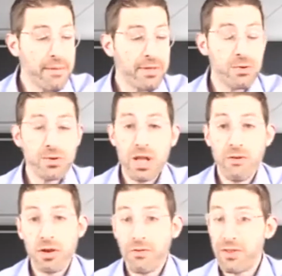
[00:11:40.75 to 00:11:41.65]
There's never
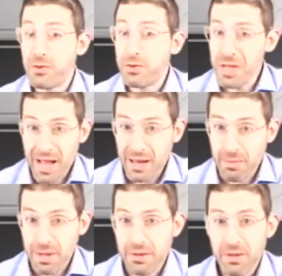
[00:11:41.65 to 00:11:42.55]
enough
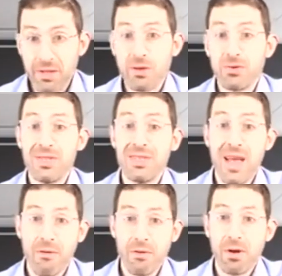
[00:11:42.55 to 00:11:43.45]
entertainment. There's
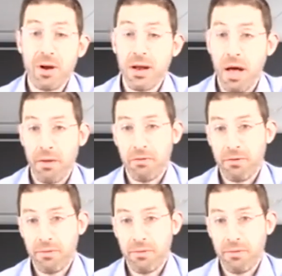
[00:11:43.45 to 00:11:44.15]
never enough.